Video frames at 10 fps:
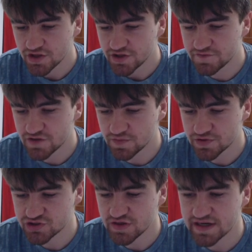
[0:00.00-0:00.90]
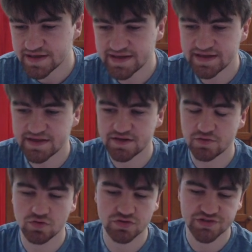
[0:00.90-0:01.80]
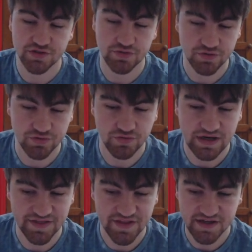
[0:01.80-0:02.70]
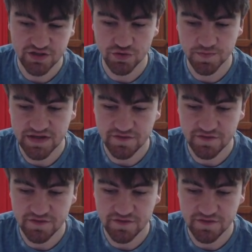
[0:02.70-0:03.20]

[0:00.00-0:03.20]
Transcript: You've got Petrarca here also, who I think could be a